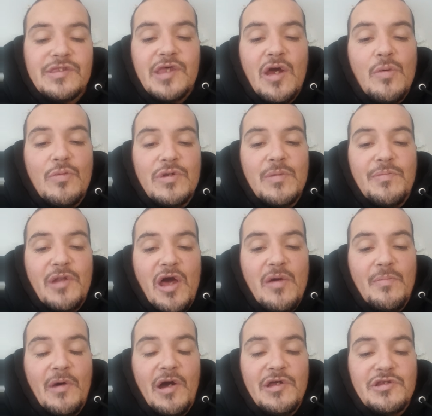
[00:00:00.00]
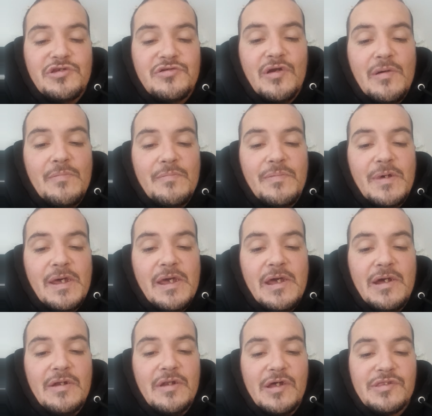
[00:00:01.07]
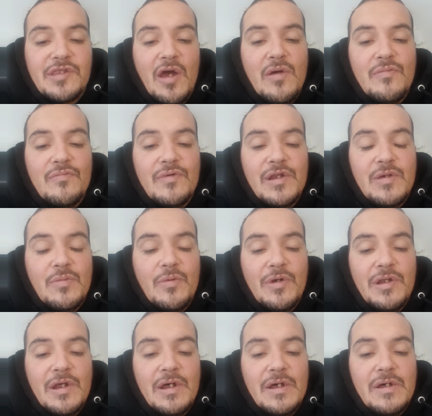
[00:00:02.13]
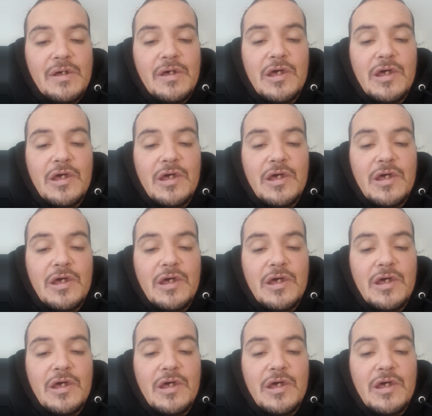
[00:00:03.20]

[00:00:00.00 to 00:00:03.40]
don't want to blow my own trumpet and I don't really want to.